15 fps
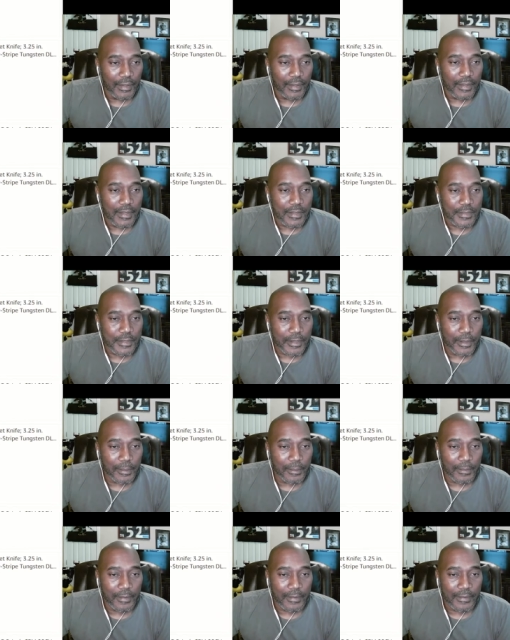
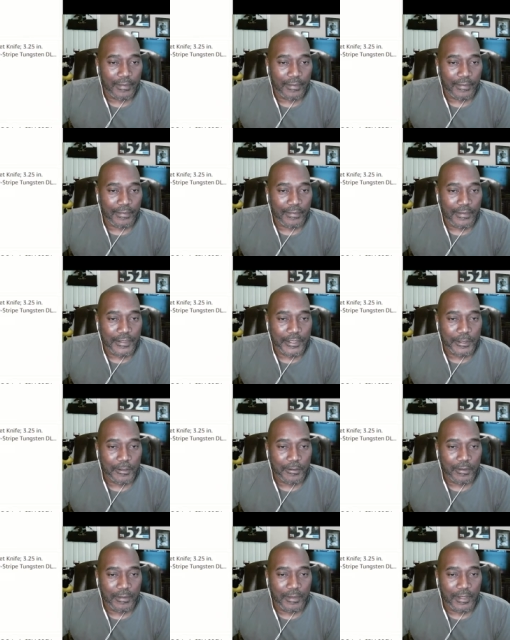So zero,
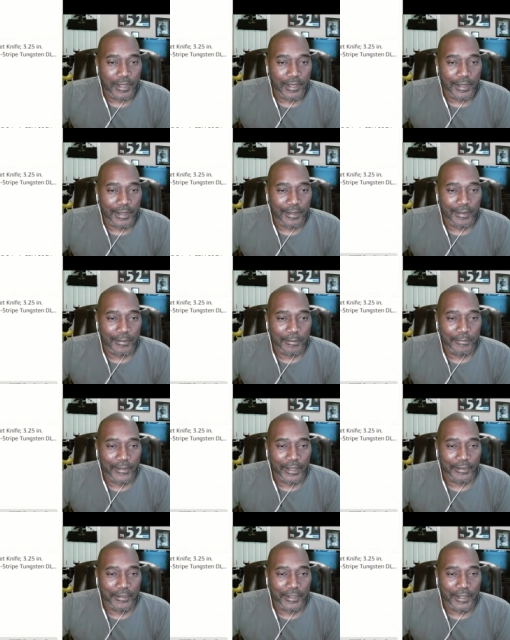we've
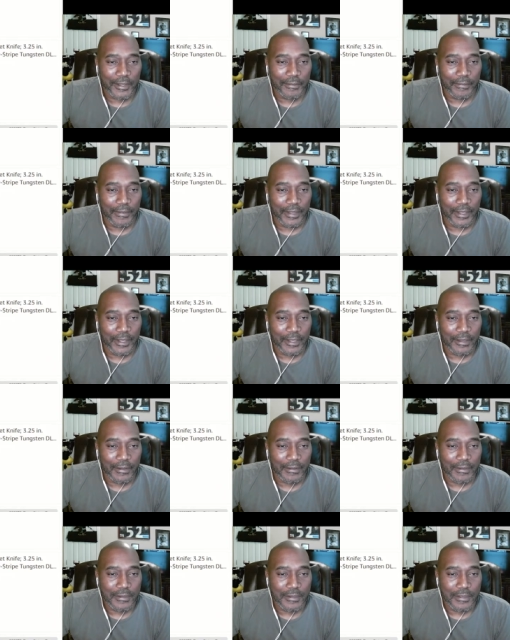got the
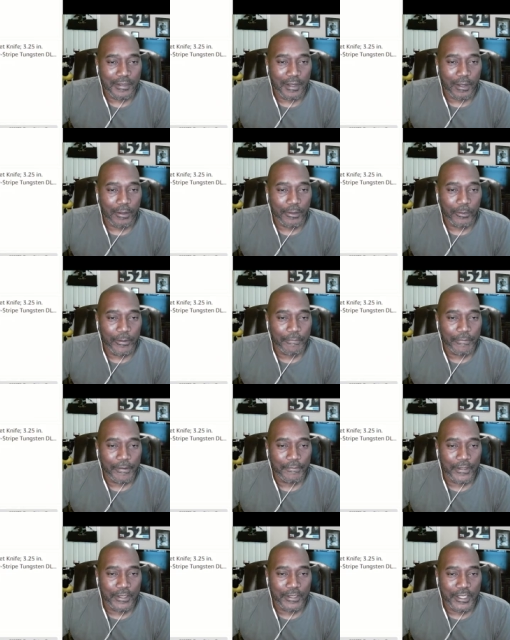
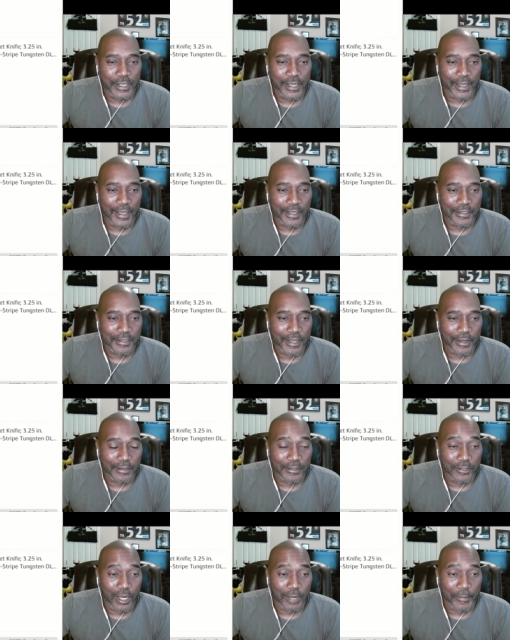O350 TS Tiger
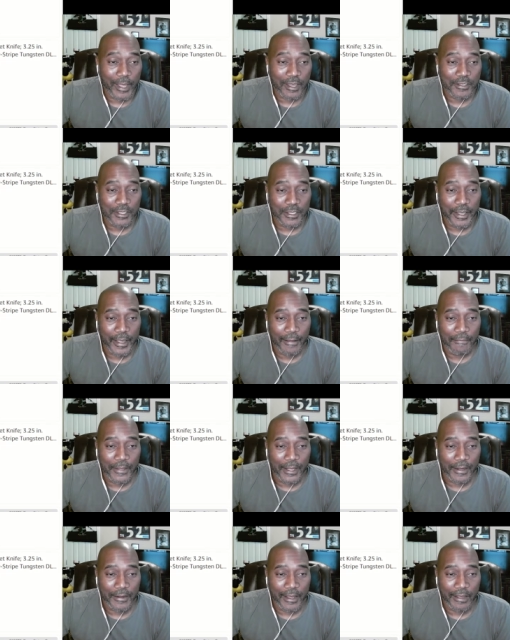Stripe. I actually have
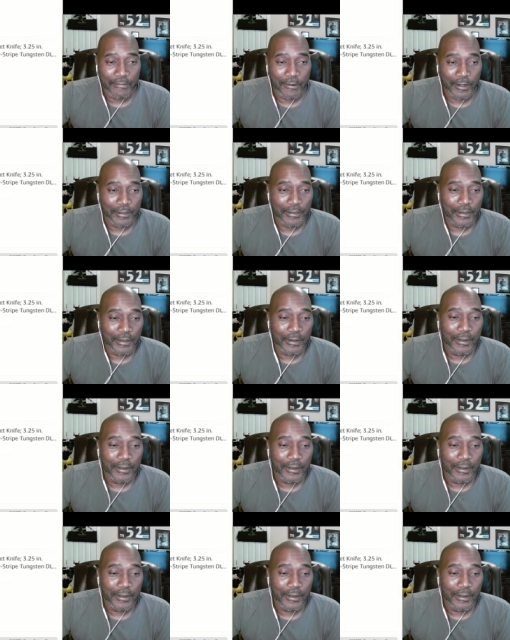that knife right there.